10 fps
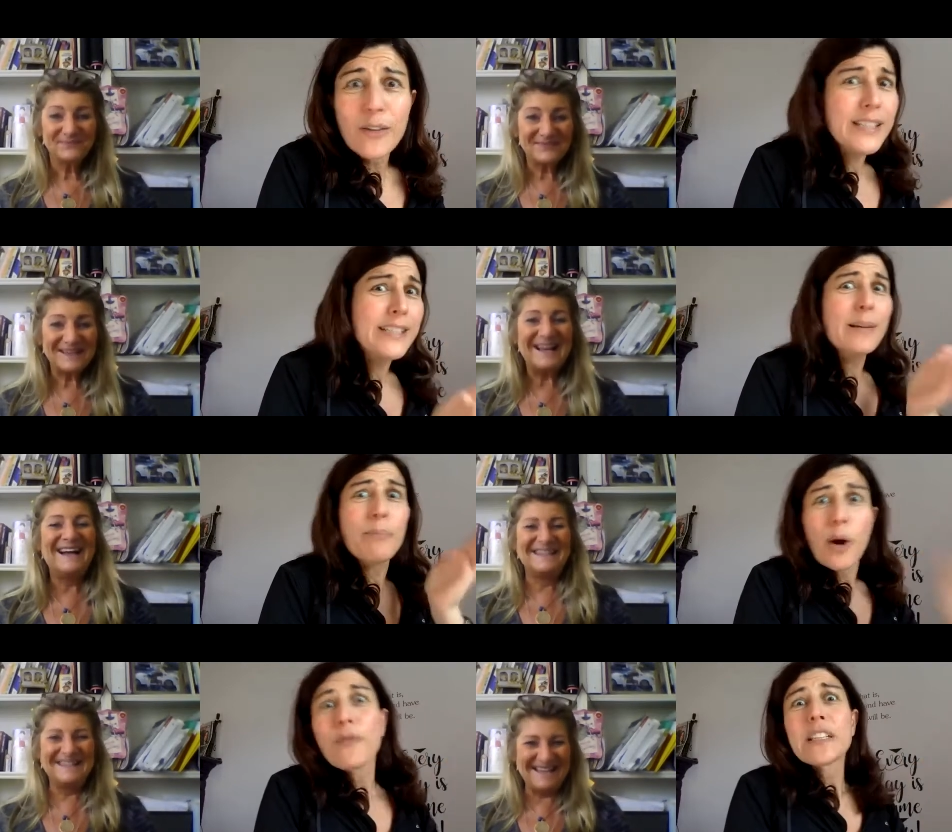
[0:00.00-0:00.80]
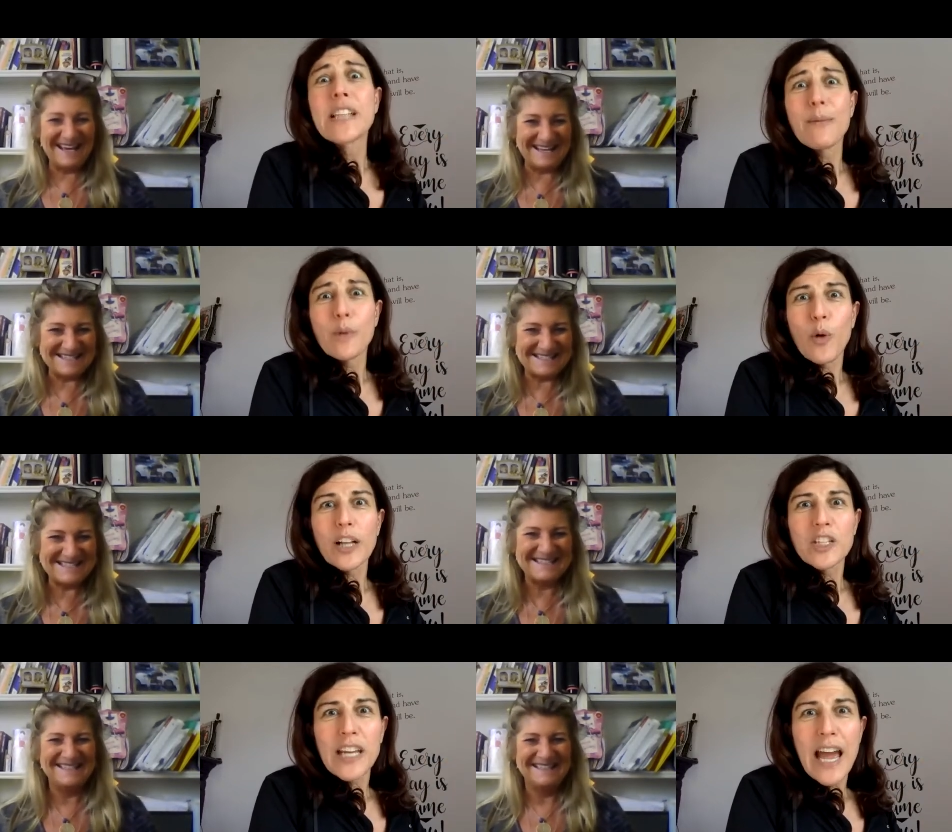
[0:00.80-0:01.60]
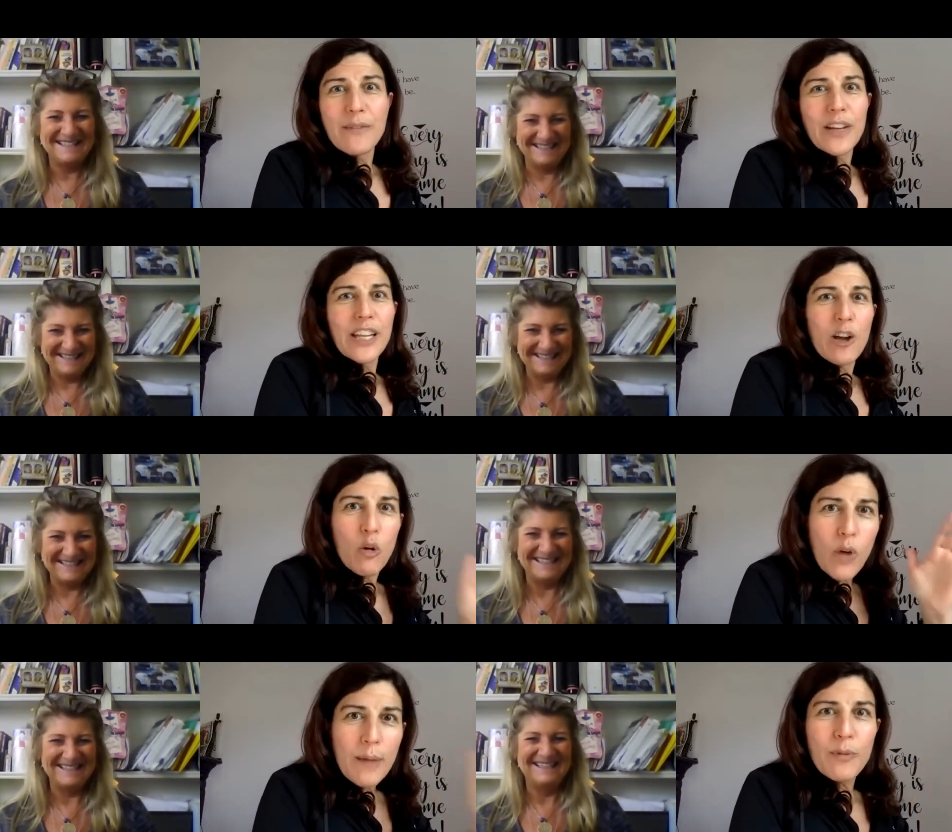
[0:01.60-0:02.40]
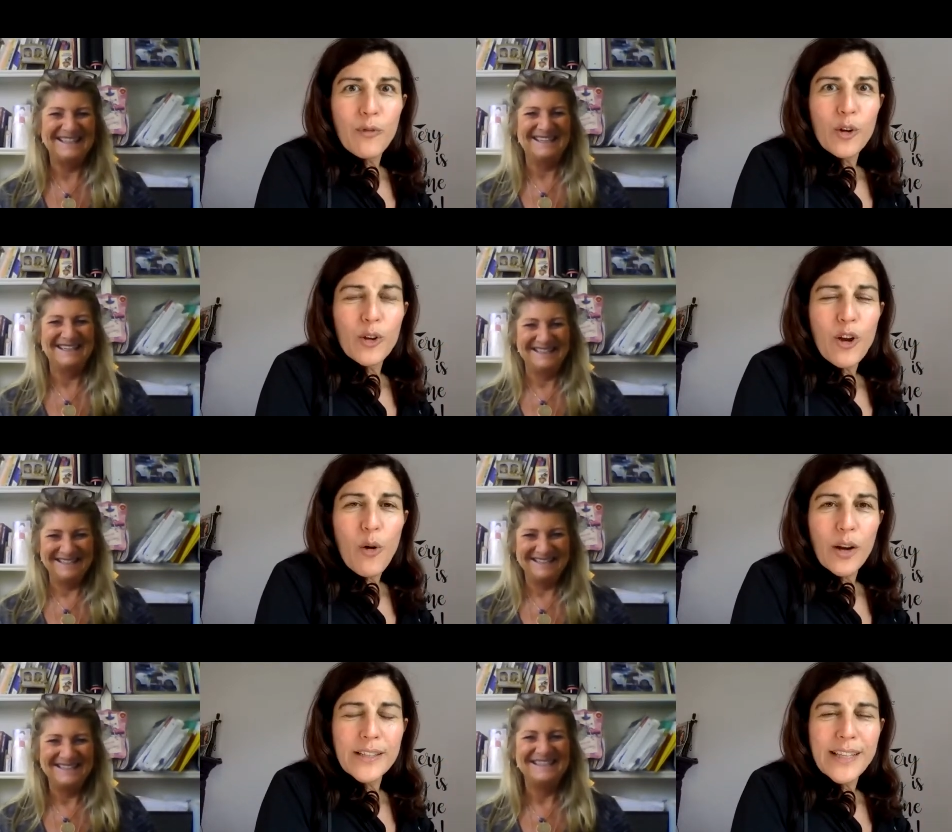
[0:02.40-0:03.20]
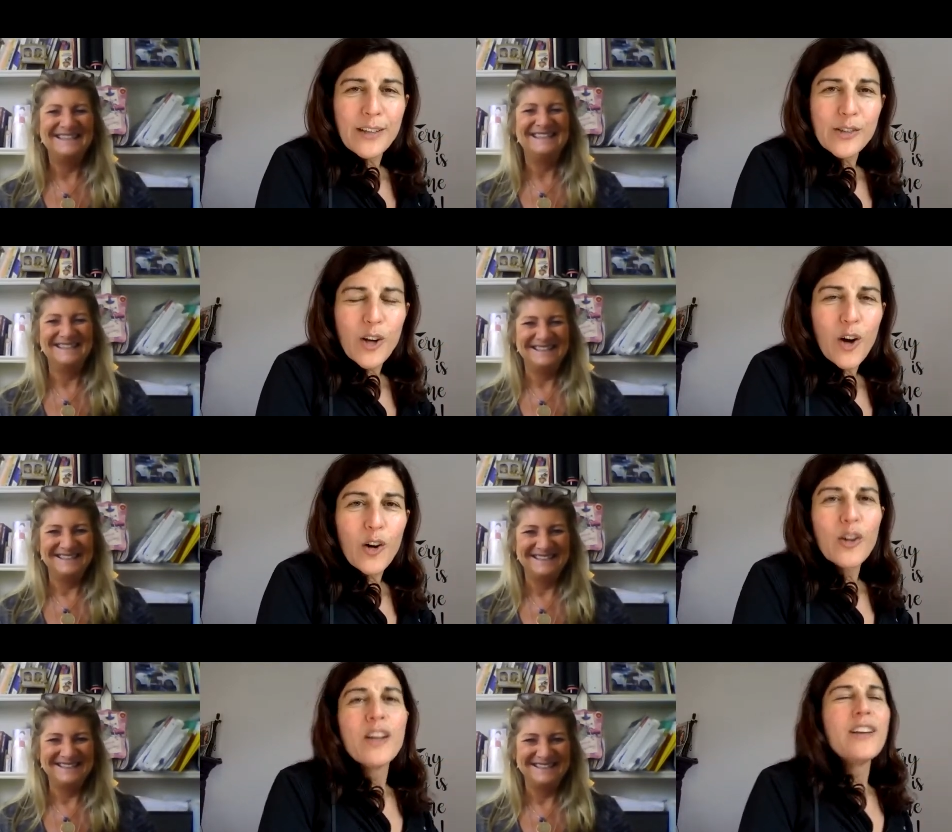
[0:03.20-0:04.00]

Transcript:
Speaker 1: Oh, this is a perfect time to watch a cat video right before you go on a sales call.